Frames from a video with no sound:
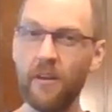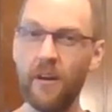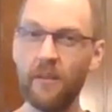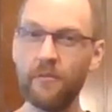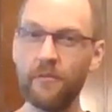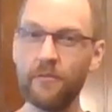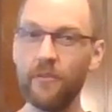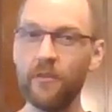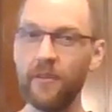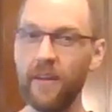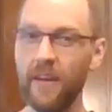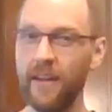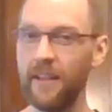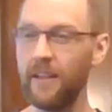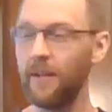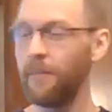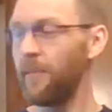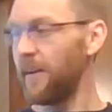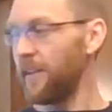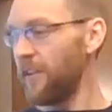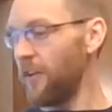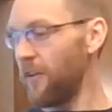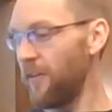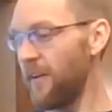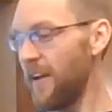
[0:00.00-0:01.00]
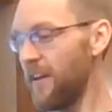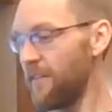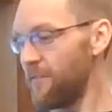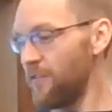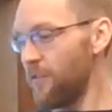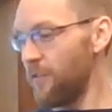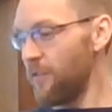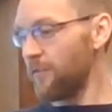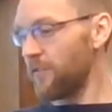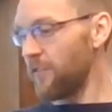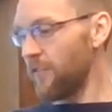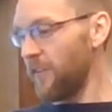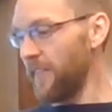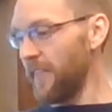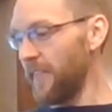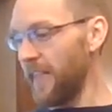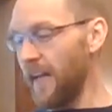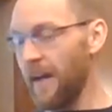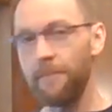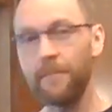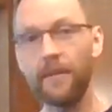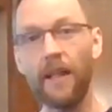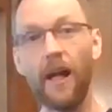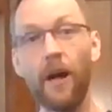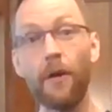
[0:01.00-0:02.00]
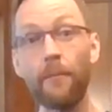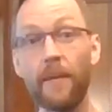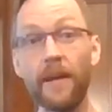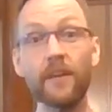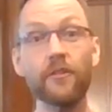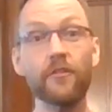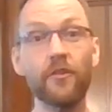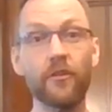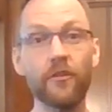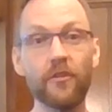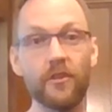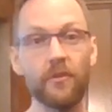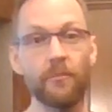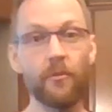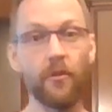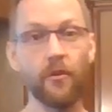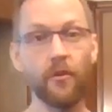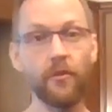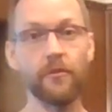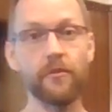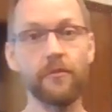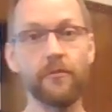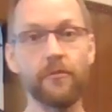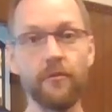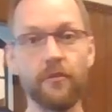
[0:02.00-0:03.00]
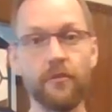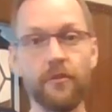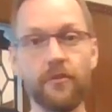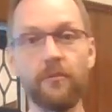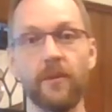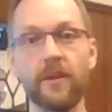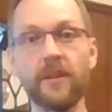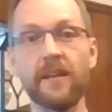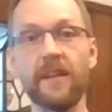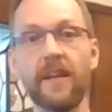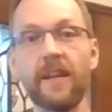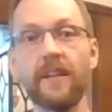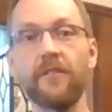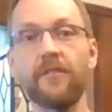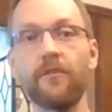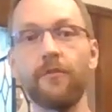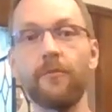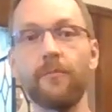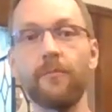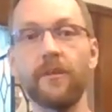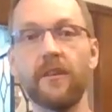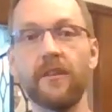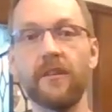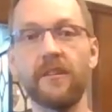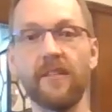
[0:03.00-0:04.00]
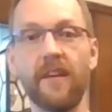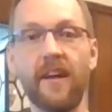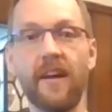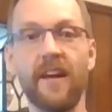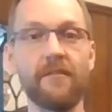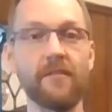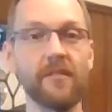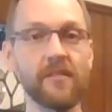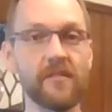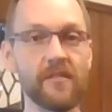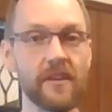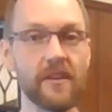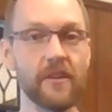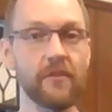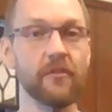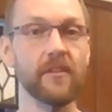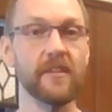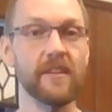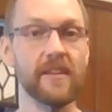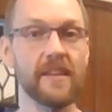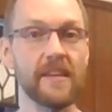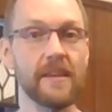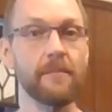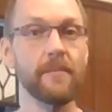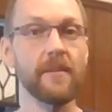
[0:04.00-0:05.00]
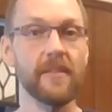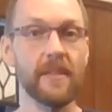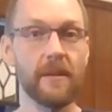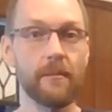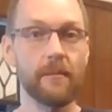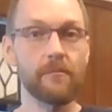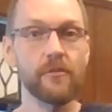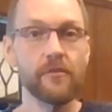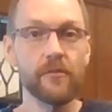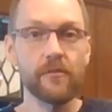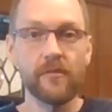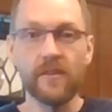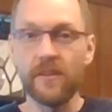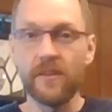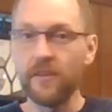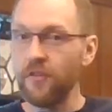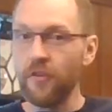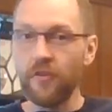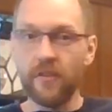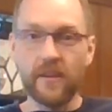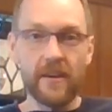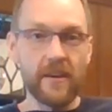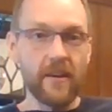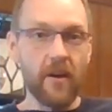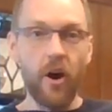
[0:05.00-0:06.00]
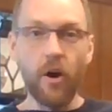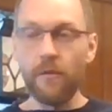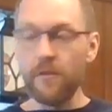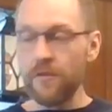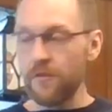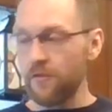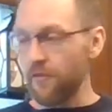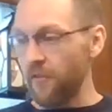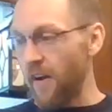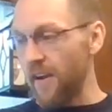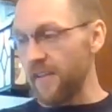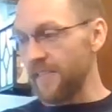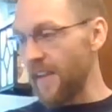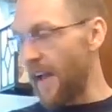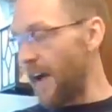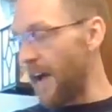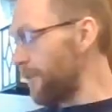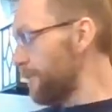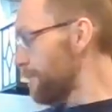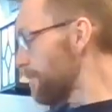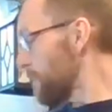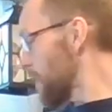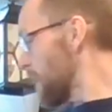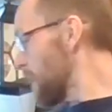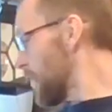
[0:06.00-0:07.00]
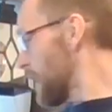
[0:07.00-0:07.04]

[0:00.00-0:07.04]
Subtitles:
I'll have to look it up. I know I have notes on that. But I'll make turkey burgers for you one day too, because I have a secret to keeping them juicy. Turkey always dries out.